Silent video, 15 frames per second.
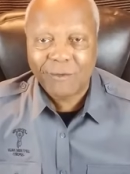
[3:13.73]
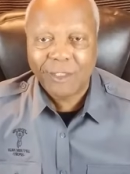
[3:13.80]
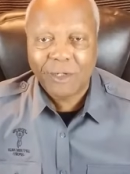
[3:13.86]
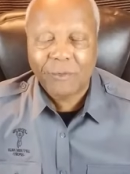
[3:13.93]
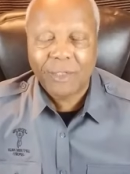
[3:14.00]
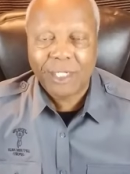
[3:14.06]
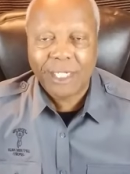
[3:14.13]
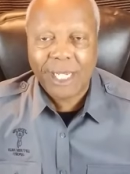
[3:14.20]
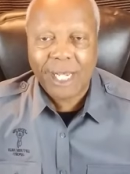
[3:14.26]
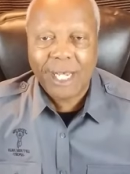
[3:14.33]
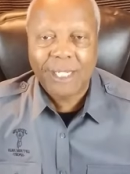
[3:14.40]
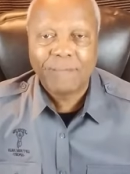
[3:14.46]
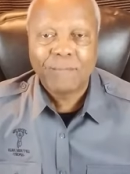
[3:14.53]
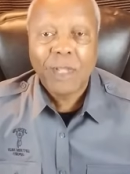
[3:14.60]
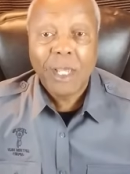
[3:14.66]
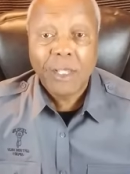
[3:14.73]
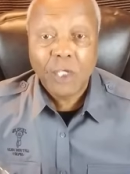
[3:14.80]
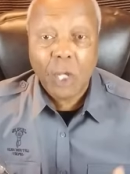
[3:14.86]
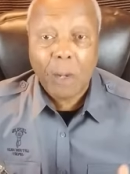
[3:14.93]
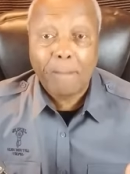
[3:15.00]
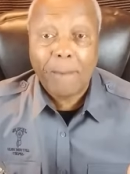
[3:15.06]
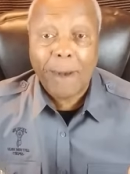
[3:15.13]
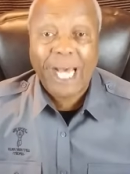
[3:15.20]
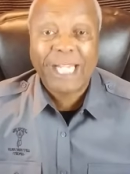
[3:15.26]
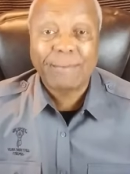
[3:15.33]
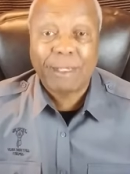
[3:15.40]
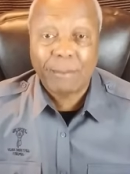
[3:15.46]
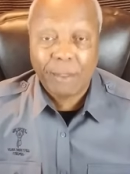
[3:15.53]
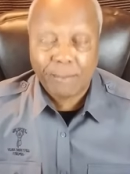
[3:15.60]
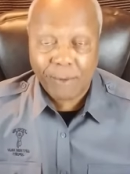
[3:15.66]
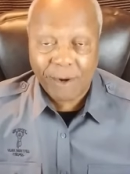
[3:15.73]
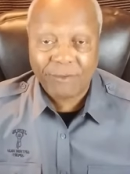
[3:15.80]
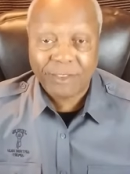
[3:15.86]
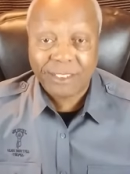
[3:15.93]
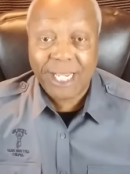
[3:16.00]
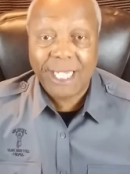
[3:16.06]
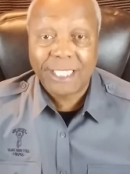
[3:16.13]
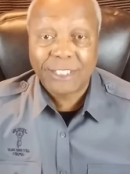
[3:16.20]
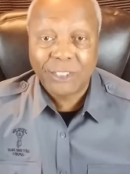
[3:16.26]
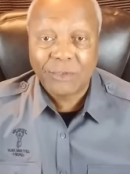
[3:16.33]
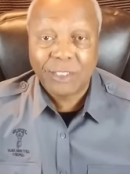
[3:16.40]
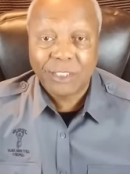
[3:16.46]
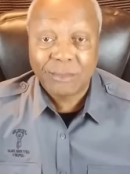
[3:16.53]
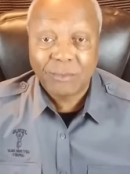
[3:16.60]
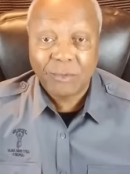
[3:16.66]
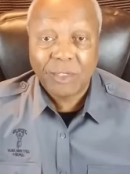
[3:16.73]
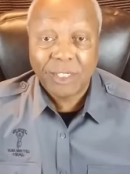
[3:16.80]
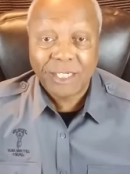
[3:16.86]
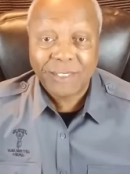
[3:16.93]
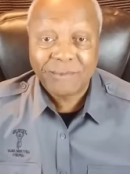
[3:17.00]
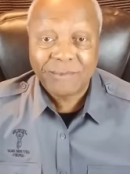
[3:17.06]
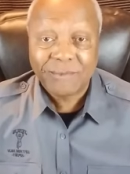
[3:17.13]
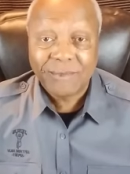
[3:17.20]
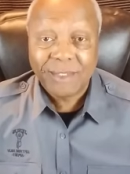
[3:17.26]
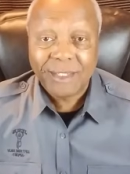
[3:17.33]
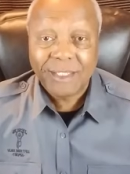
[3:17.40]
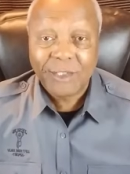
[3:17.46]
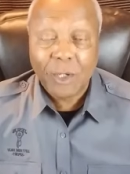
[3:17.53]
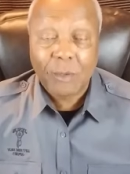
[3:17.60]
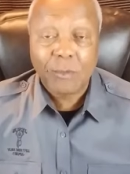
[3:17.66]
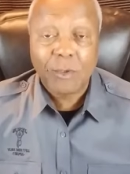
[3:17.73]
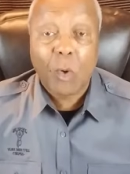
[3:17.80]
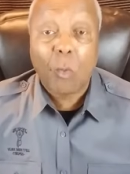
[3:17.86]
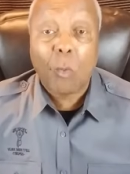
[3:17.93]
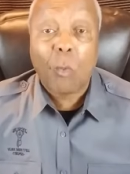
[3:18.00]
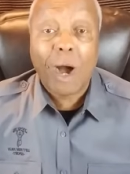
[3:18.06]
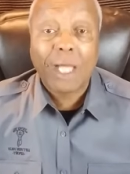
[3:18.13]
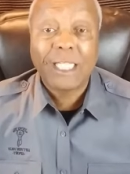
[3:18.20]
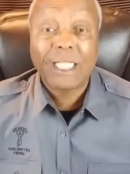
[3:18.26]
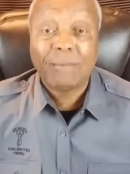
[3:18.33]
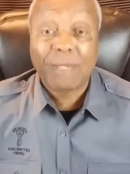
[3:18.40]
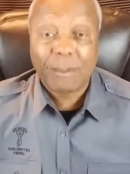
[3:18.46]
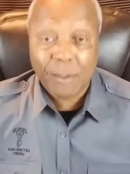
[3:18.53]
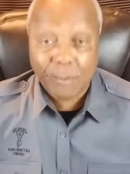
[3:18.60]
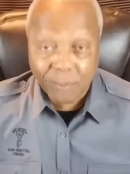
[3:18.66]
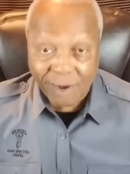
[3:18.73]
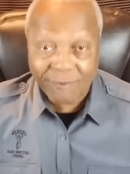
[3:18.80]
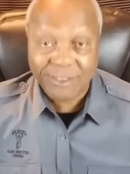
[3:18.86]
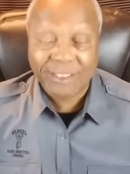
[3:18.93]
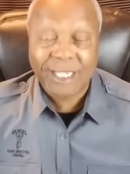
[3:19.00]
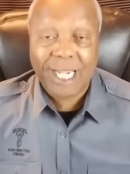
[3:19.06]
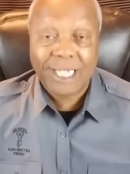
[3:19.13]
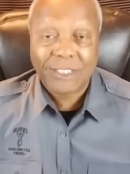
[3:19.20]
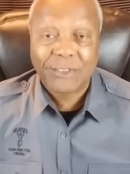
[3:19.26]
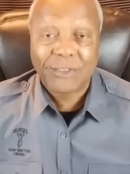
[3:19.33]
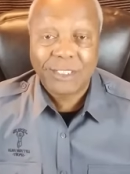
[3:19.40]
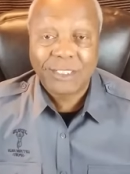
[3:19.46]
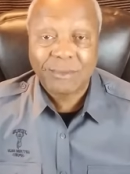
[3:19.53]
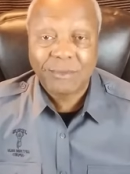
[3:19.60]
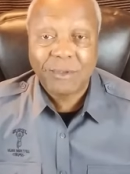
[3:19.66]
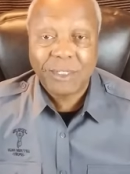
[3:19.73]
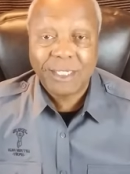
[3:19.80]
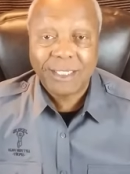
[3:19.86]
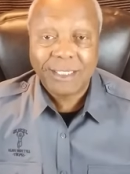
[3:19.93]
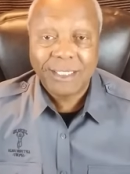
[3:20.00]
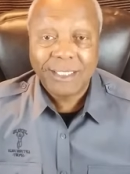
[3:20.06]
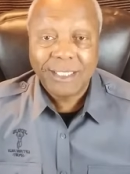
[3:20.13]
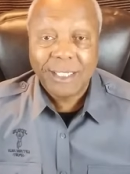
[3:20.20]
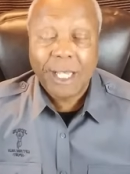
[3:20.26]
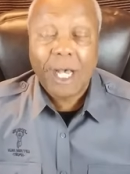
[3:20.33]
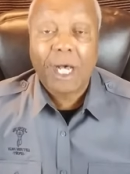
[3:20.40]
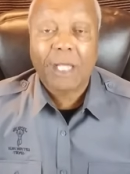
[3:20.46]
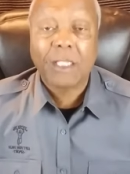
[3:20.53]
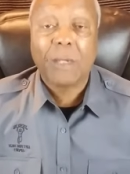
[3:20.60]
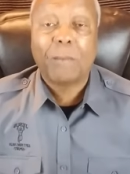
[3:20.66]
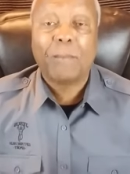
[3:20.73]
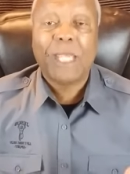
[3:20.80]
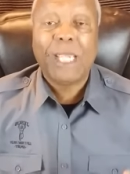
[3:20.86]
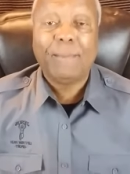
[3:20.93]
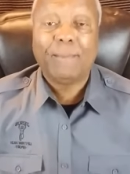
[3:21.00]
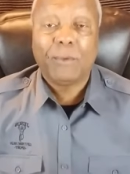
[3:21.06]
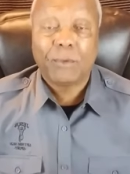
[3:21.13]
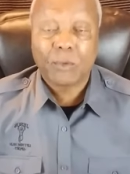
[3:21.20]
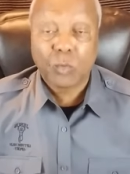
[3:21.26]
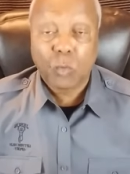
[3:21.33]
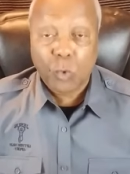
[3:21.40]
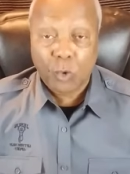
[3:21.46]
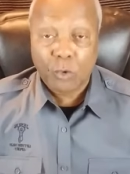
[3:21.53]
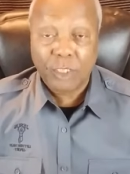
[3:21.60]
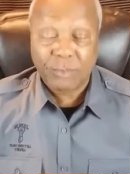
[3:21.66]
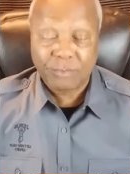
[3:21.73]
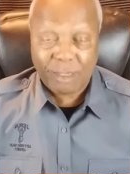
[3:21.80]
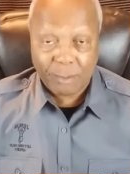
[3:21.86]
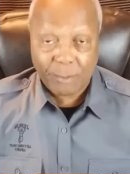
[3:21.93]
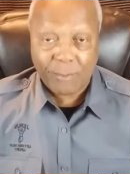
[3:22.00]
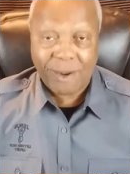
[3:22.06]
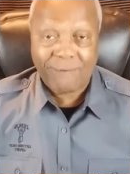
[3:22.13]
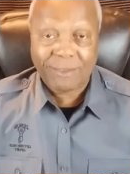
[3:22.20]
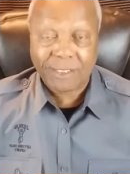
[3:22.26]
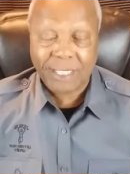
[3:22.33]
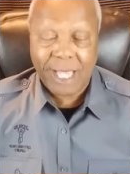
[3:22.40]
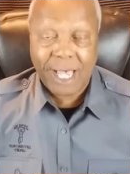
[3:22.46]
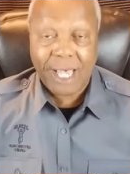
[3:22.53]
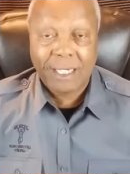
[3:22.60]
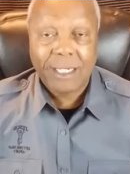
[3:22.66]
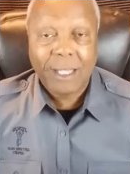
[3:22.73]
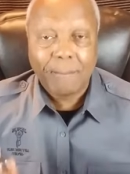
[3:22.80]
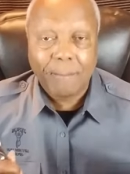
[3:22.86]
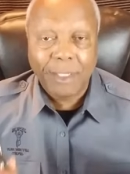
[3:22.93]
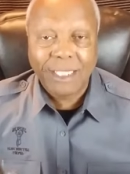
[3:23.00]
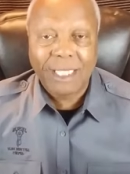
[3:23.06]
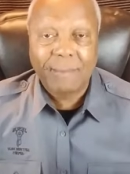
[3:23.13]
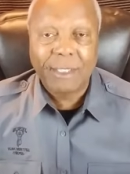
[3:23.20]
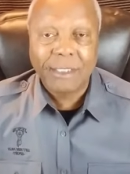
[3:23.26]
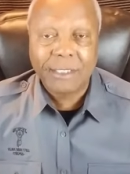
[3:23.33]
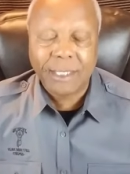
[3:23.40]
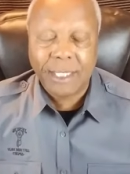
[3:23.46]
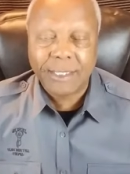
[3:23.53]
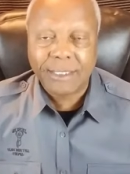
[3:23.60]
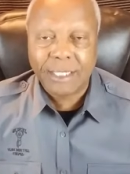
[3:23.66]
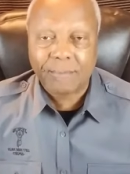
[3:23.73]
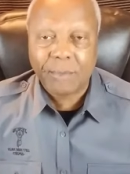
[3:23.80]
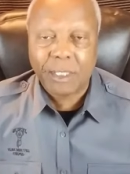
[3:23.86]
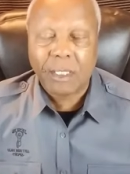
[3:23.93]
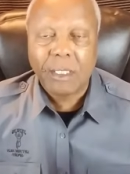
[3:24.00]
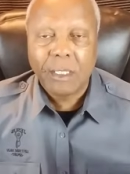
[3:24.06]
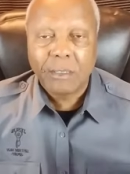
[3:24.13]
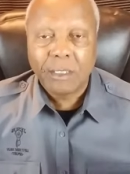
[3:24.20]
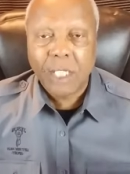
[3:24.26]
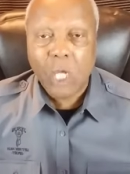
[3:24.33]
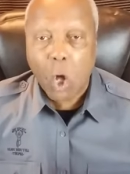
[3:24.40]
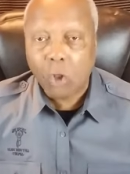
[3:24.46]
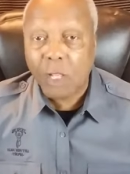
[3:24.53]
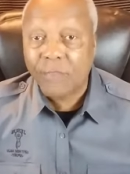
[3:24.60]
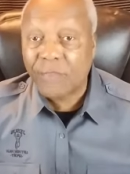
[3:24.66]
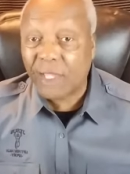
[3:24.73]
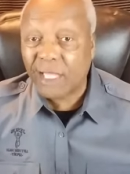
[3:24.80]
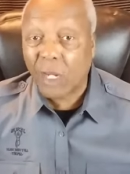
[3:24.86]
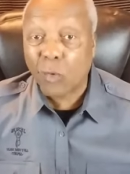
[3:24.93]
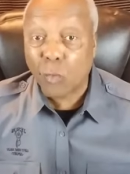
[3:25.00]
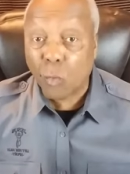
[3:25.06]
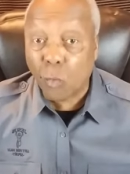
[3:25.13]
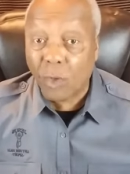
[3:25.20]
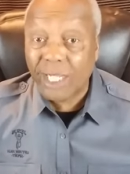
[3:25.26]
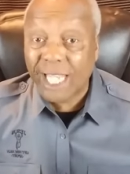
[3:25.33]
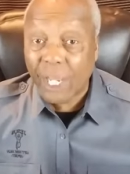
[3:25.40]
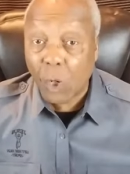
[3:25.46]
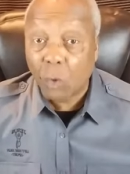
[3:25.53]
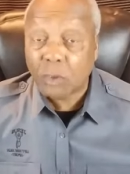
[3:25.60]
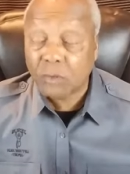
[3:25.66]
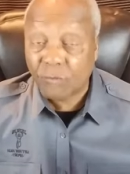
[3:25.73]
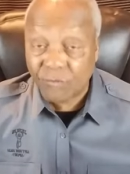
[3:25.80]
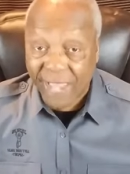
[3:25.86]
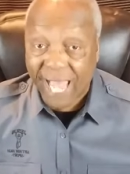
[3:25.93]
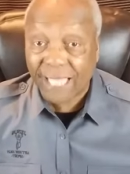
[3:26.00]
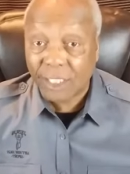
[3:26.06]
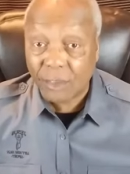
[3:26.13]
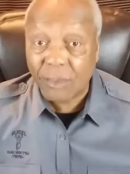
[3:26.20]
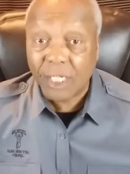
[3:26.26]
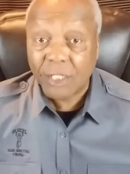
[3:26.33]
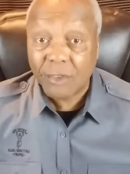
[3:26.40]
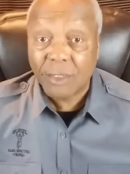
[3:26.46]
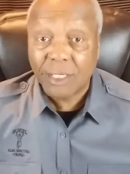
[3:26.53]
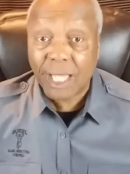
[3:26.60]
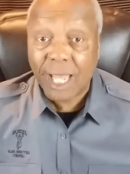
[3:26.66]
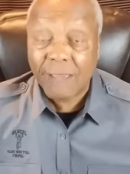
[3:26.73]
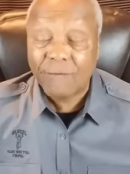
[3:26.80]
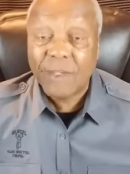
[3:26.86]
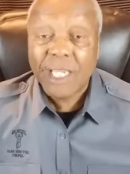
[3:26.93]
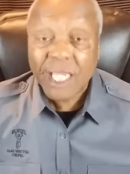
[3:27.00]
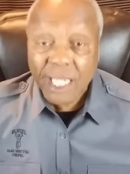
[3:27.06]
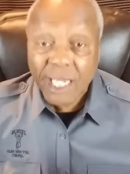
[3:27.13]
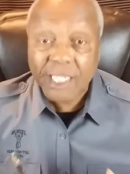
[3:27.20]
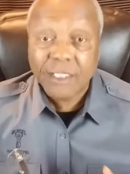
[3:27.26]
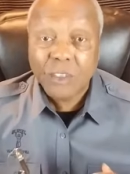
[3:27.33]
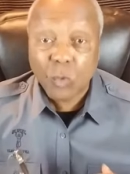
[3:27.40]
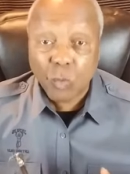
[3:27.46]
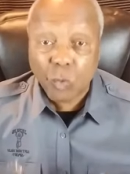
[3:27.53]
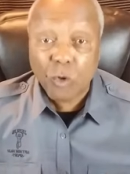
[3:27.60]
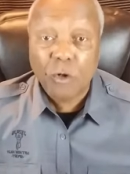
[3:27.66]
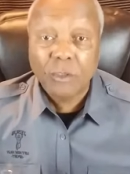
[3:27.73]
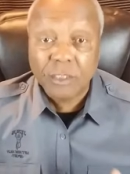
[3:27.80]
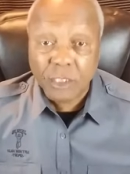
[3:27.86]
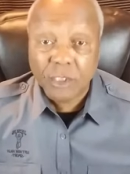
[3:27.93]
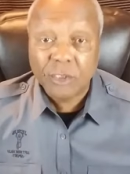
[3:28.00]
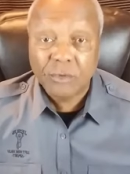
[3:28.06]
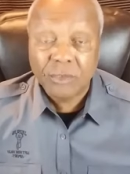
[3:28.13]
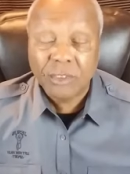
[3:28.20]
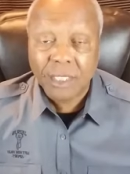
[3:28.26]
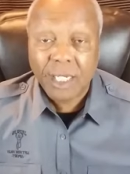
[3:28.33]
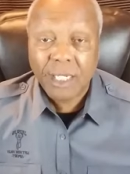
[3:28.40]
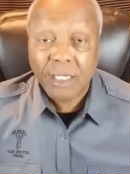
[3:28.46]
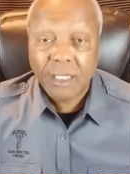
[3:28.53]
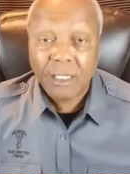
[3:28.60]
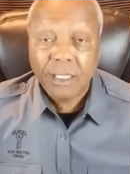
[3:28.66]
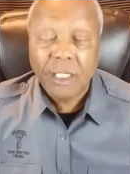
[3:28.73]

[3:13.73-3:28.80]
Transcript: Glory to God. Your body may be prophesying to you this morning. Your, your wallet may be prophesying to you this morning. Other people's words may be prophesying. But let me tell you something. The only thing that really holds value in your life is the words that you say.